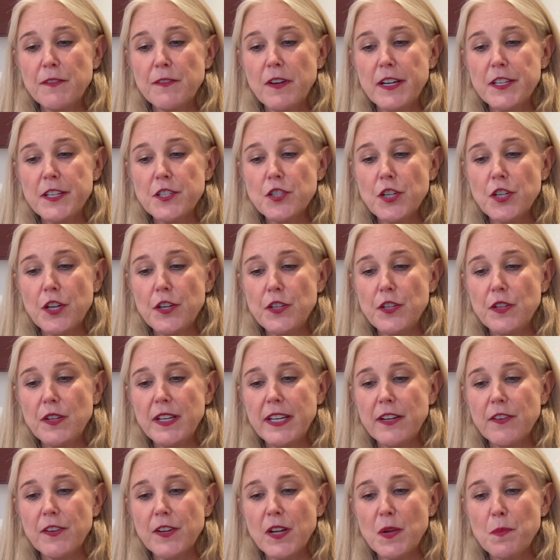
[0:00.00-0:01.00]
I show you
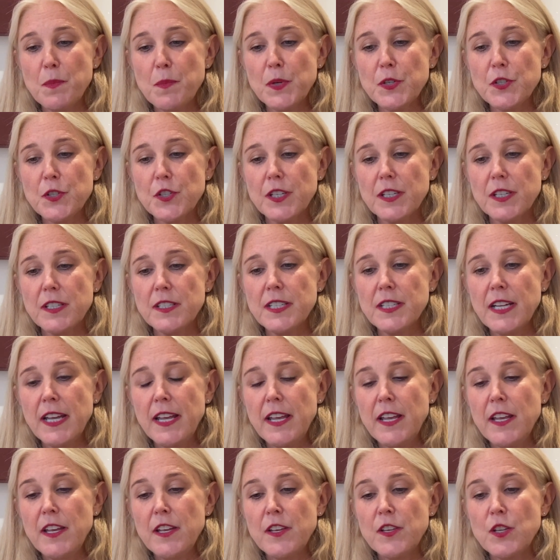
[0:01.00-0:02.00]
here and I push it,
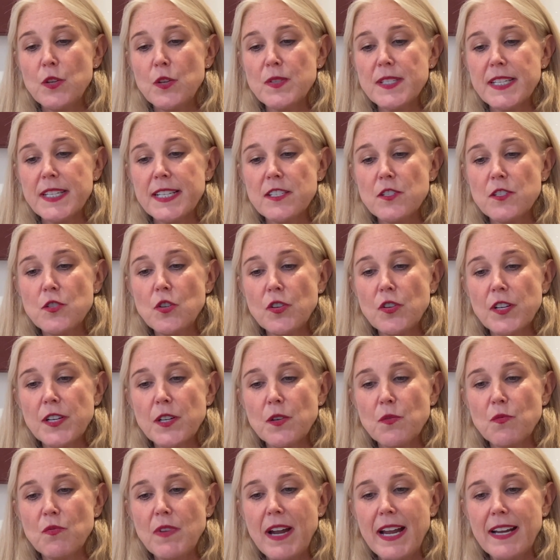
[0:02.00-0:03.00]
you'll see it's not going to
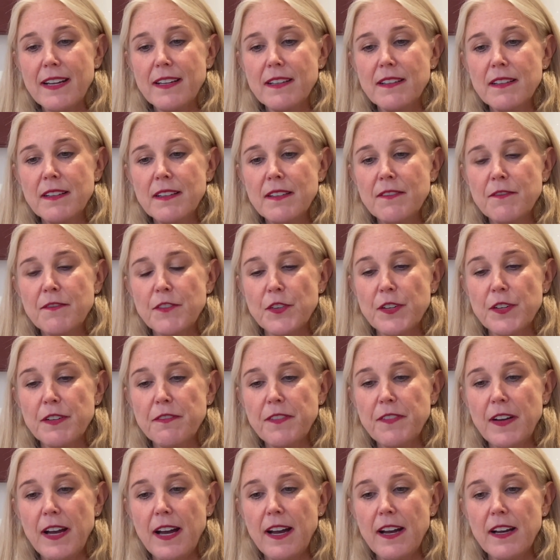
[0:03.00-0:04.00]
run very
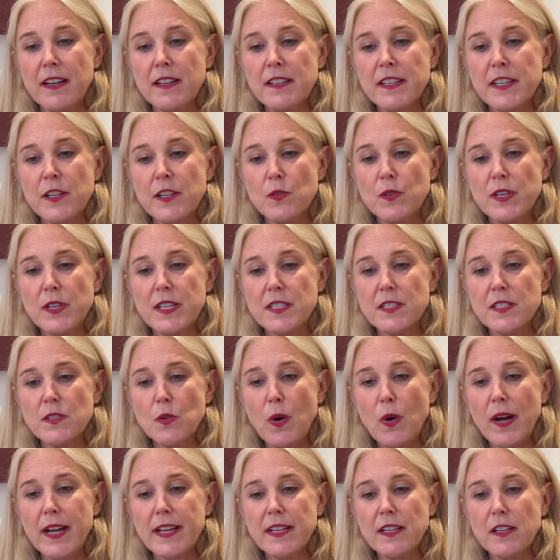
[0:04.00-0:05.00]
far. It's
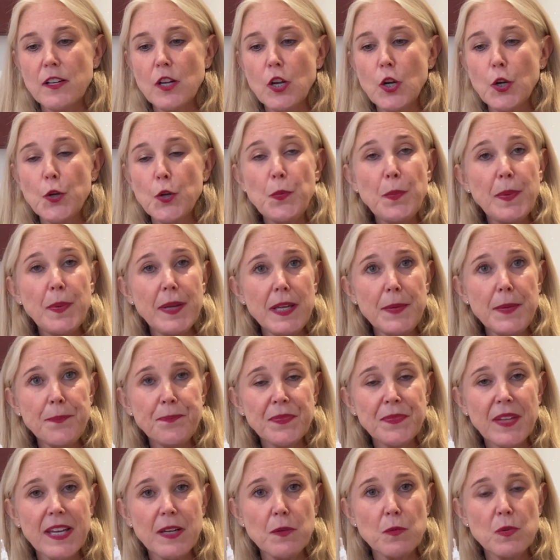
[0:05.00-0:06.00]
quite gloopy
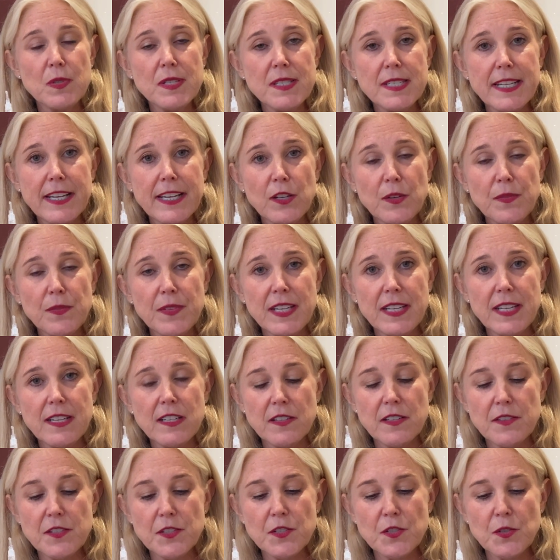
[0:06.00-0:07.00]
and it will stay on the end
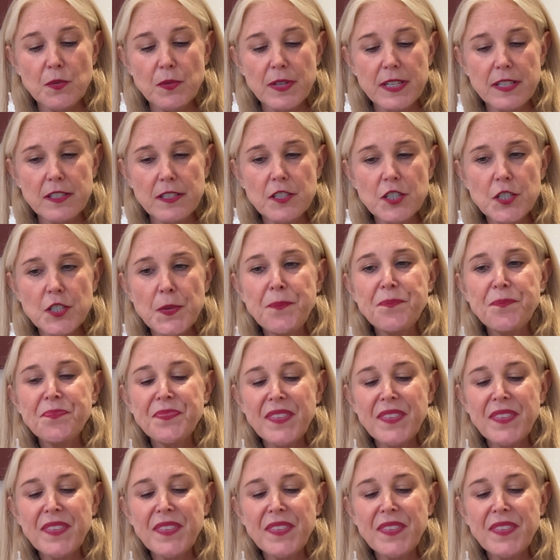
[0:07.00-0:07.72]
of the syringe.